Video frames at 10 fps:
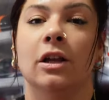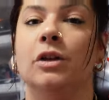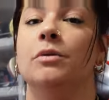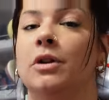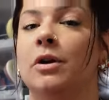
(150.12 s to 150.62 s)

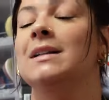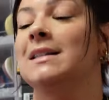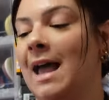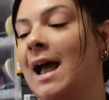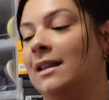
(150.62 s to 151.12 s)
you would know
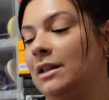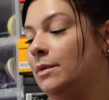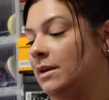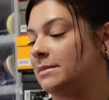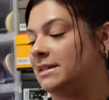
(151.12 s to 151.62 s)
exactly
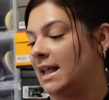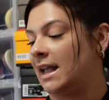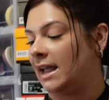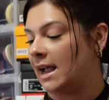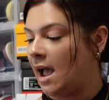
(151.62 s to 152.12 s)
what I'm
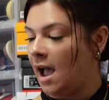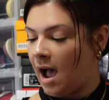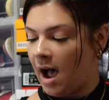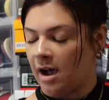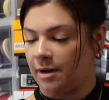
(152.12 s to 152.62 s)
saying.
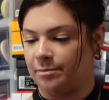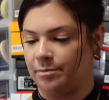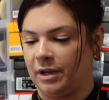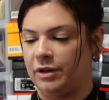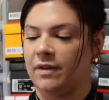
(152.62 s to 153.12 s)
Um,
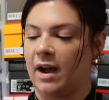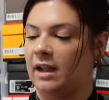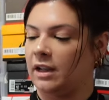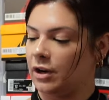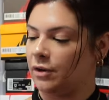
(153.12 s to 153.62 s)
but you've
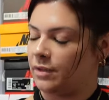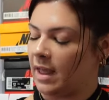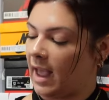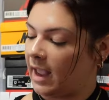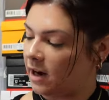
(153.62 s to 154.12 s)
got, you know,
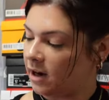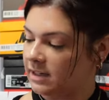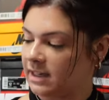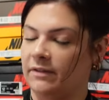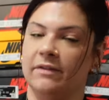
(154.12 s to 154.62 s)
the air.
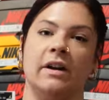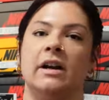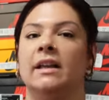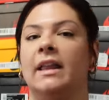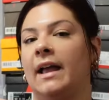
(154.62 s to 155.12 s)
It's giving
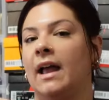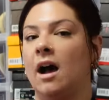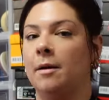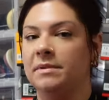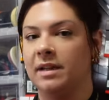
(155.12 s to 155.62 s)
very like
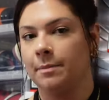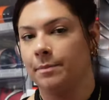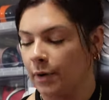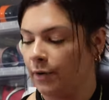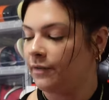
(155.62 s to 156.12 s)

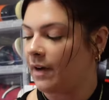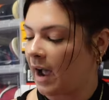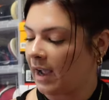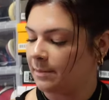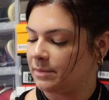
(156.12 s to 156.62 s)
up-tempo
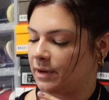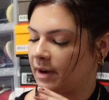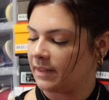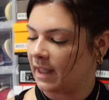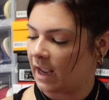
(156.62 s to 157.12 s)
vibes. You
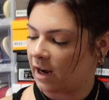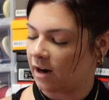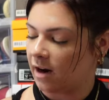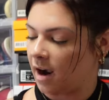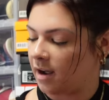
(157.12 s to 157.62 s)
got the
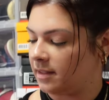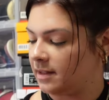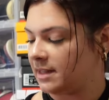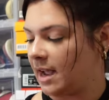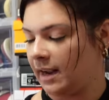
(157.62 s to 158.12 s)
air on the
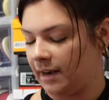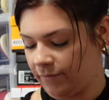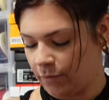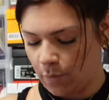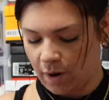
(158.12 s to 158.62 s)
side
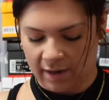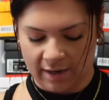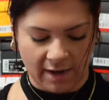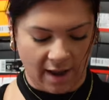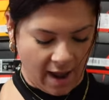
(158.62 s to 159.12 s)
of the
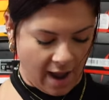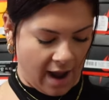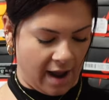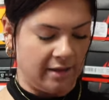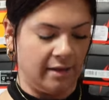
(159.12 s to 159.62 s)
one,
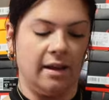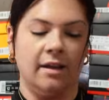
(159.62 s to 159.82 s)
and then the